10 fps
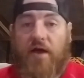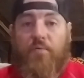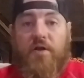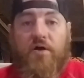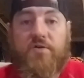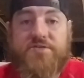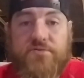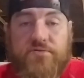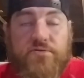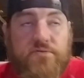I wanna
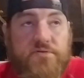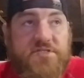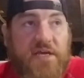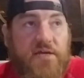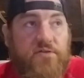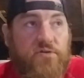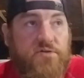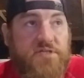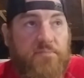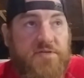also say a little
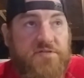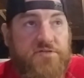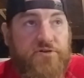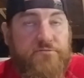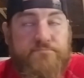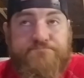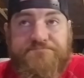something too